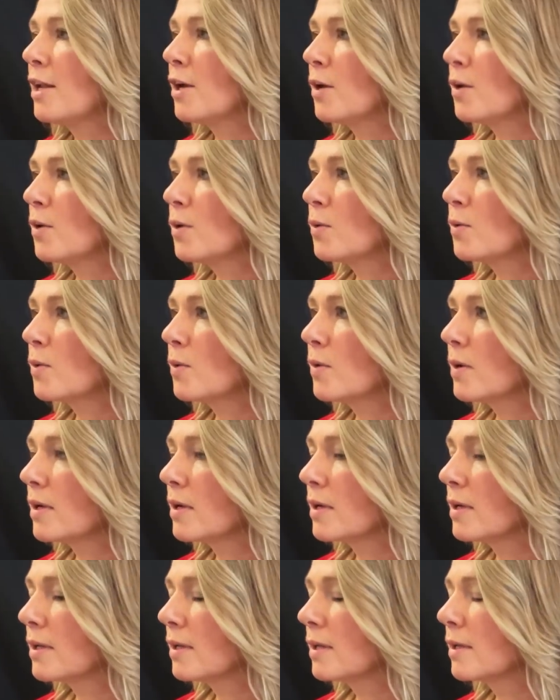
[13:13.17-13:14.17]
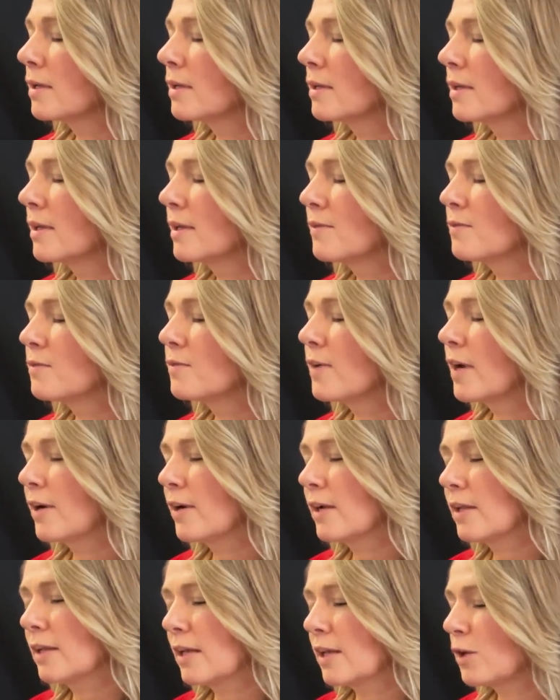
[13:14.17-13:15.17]
I know
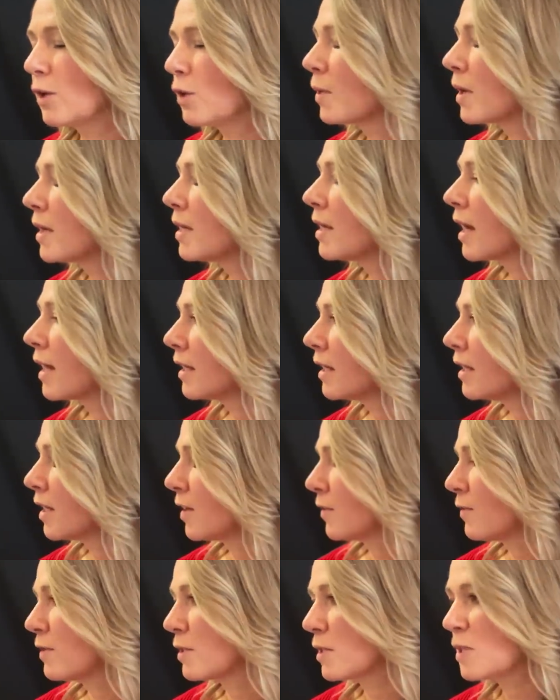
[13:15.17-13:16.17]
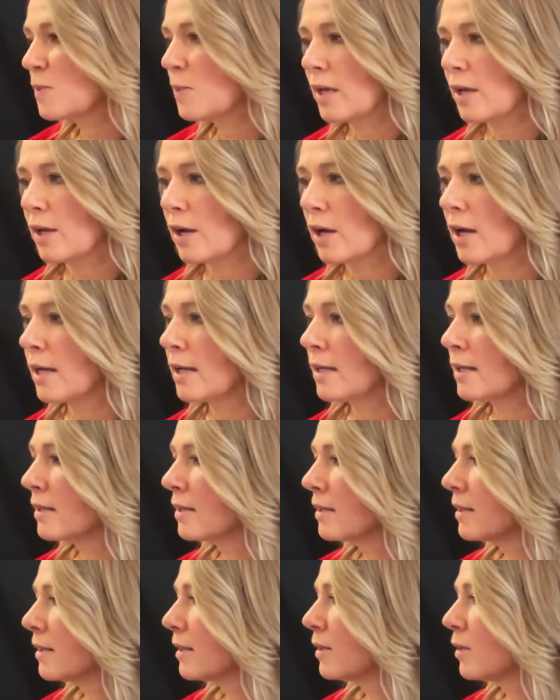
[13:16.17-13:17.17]
very little, not enough to speak
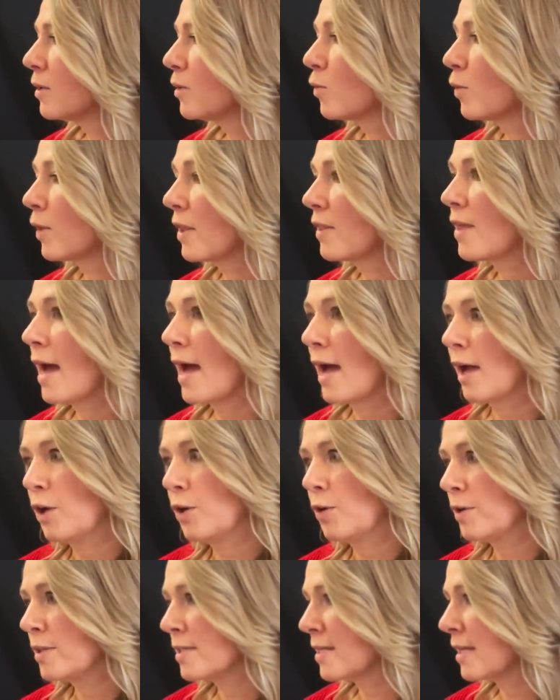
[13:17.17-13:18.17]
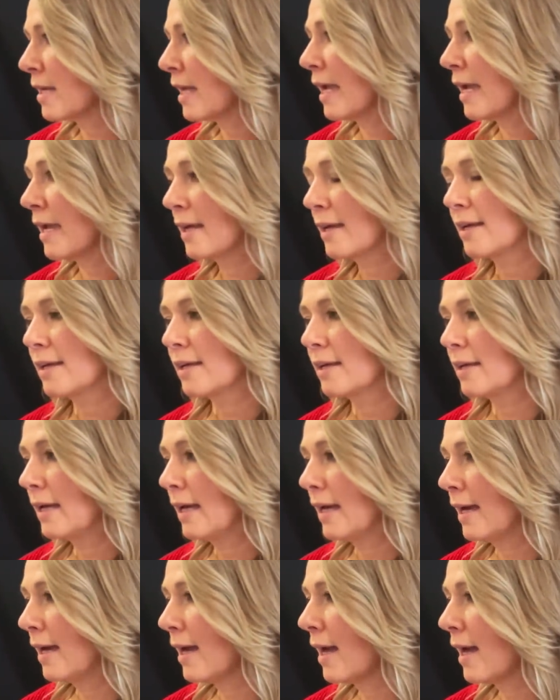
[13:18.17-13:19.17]
on with mm. accuracy.
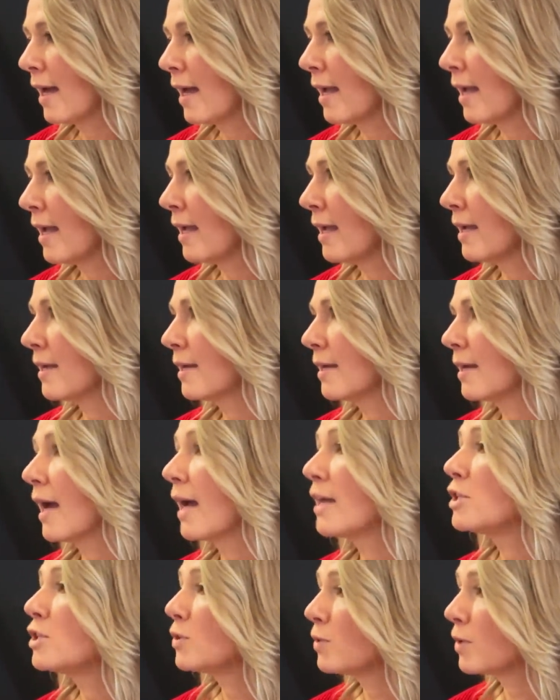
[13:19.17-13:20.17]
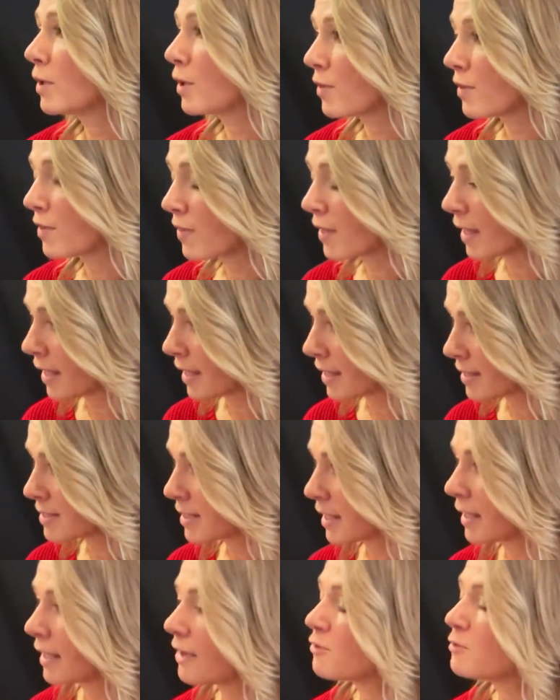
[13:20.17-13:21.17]
I I do know that they
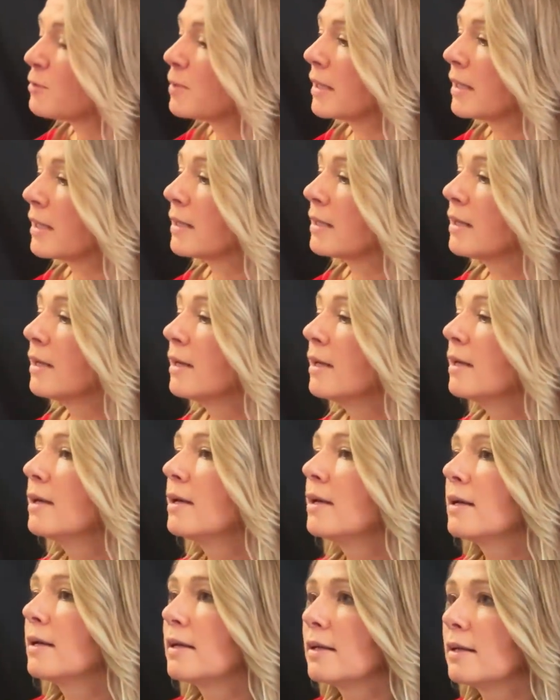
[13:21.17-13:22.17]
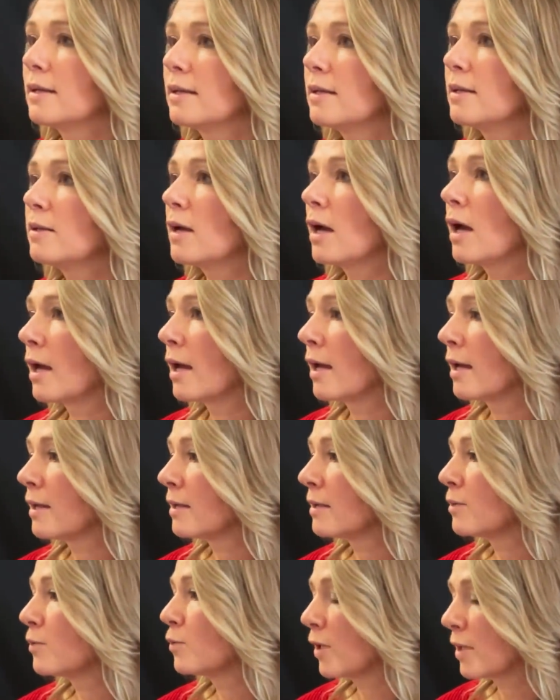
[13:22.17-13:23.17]
yes they have been
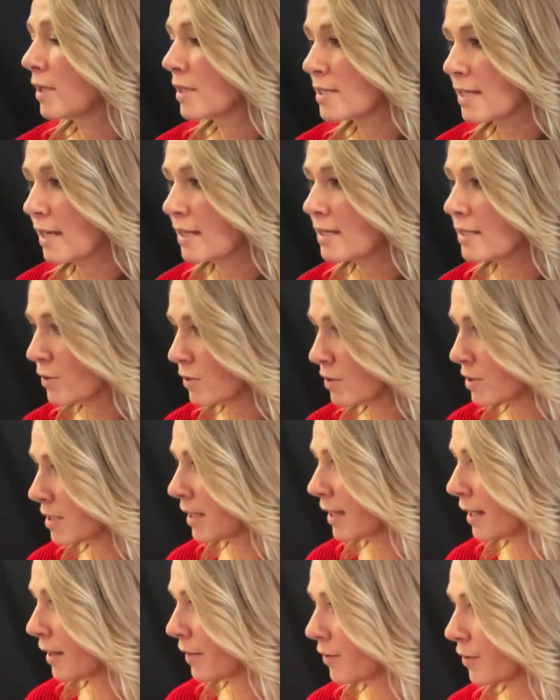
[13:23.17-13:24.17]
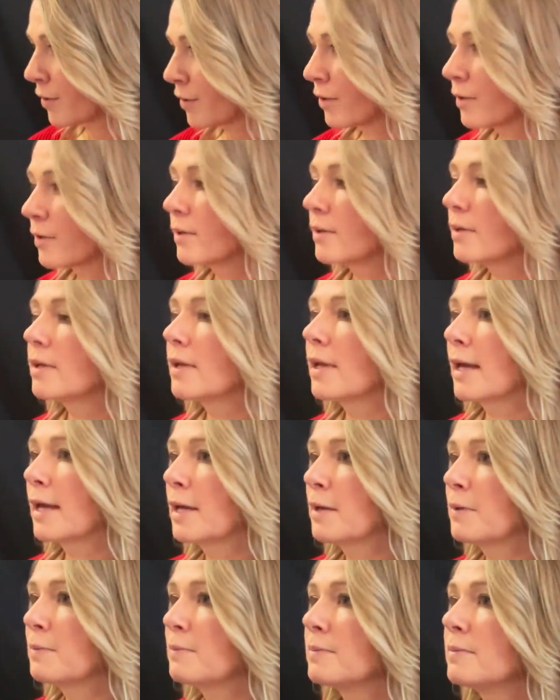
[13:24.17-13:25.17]
on real estate deals together.
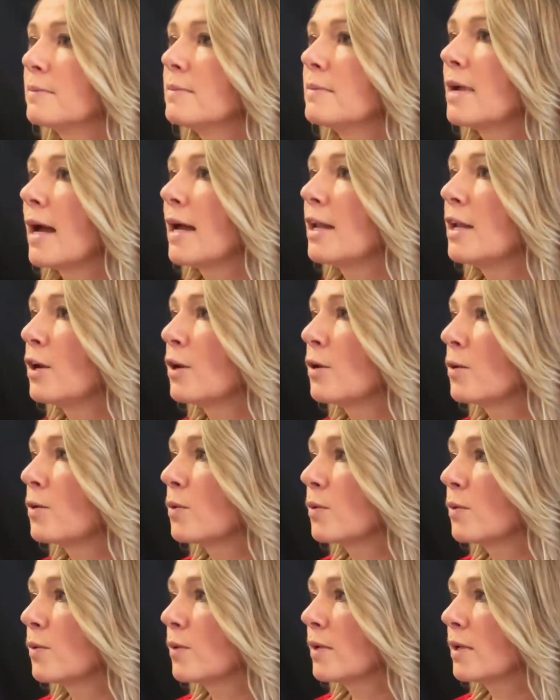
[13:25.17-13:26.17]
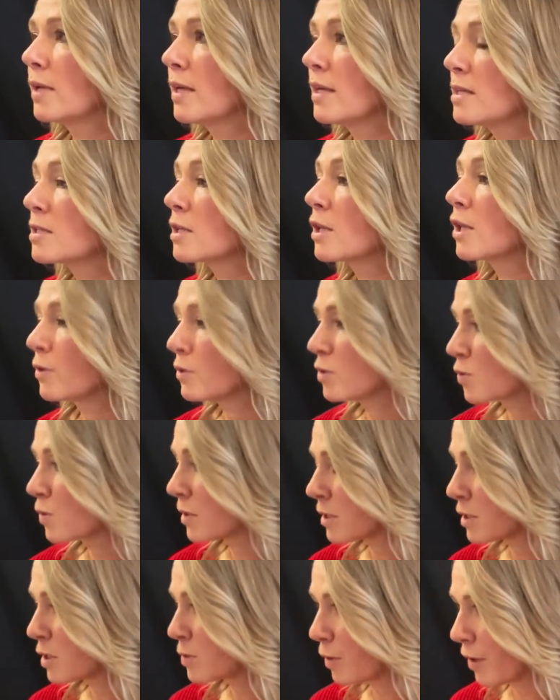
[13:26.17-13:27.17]
Um, I know he's
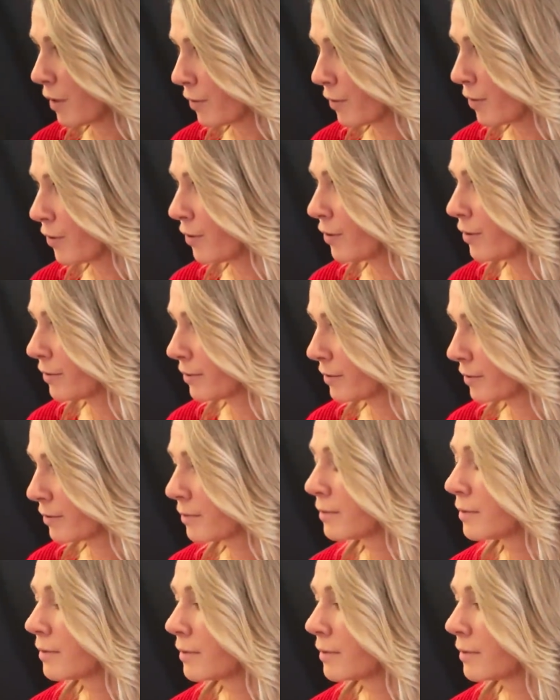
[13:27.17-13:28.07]
close with his brother,